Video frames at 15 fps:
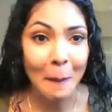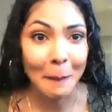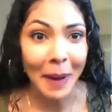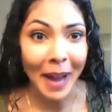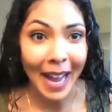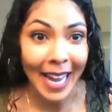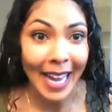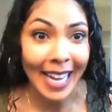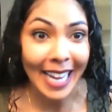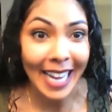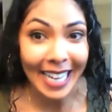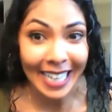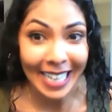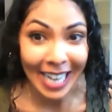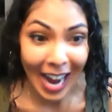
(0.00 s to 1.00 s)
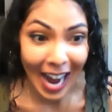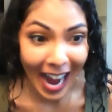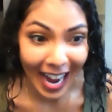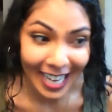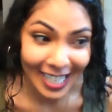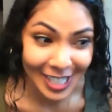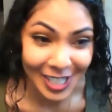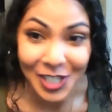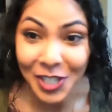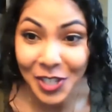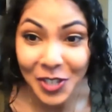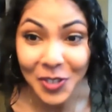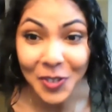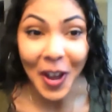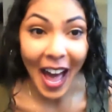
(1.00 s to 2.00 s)
my gosh. Do
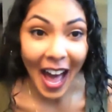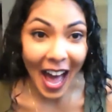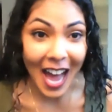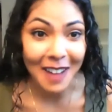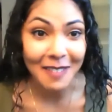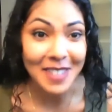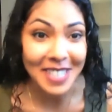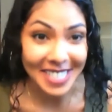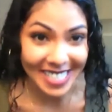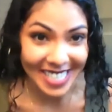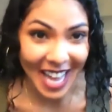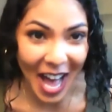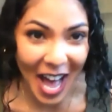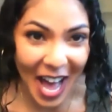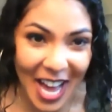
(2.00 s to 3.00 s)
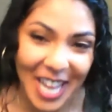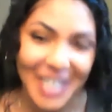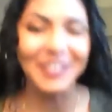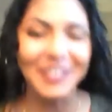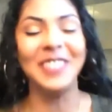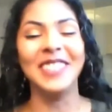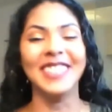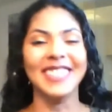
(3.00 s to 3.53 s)
you have the time?